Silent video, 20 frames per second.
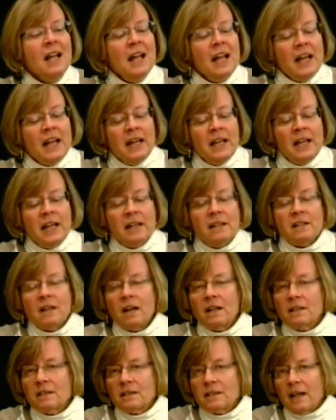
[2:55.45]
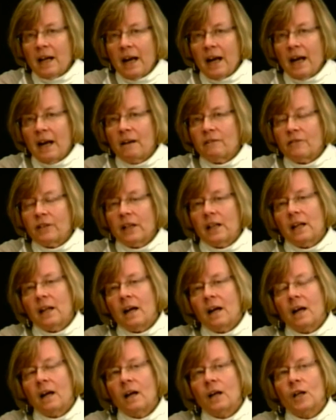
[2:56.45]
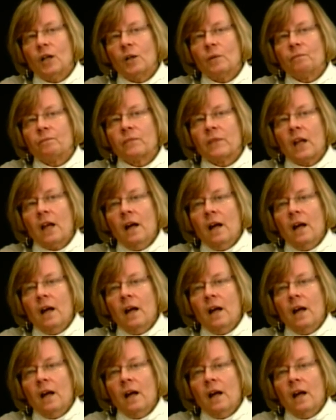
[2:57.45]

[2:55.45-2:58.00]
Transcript: He does have um,